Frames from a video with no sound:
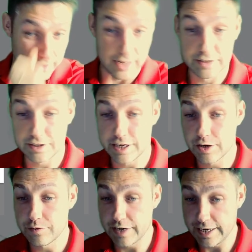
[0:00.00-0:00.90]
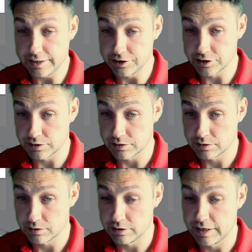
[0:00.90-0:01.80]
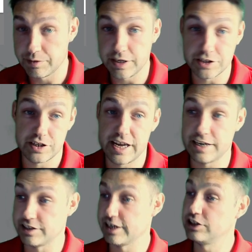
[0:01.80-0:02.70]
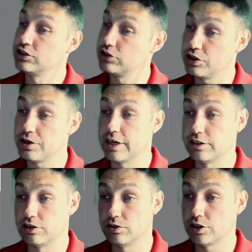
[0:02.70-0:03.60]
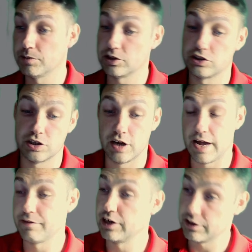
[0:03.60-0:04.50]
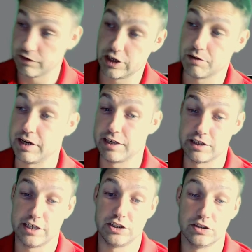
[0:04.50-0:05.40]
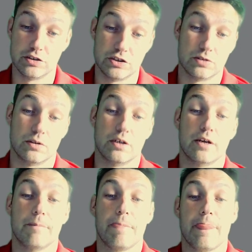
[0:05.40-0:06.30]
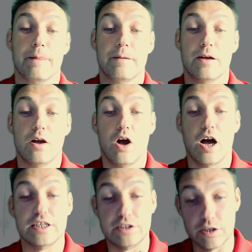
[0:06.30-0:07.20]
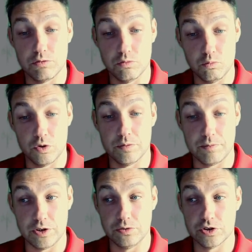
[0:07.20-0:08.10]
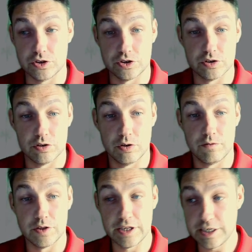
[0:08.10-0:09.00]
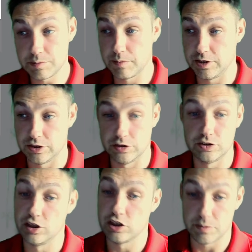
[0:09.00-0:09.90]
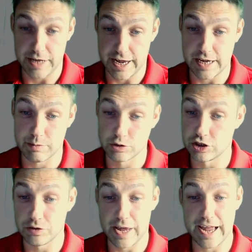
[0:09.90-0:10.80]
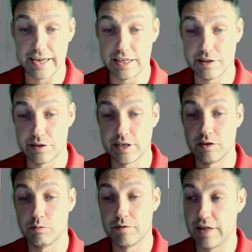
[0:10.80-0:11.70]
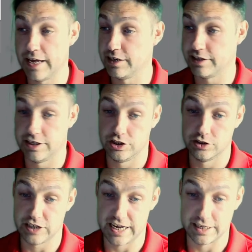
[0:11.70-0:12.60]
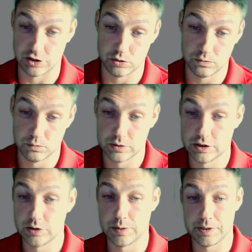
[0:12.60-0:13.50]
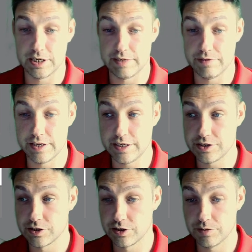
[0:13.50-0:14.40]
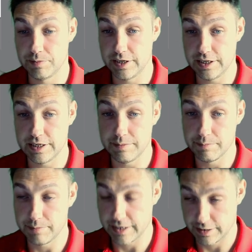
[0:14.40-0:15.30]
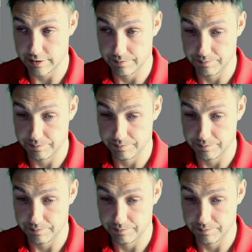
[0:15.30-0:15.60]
Under the overlays, now these are the annotations that you can add to documents. I have another video on annotations. I don't want users for these permissions to be able to do anything with the annotations at all. So I'm going to leave these completely blank.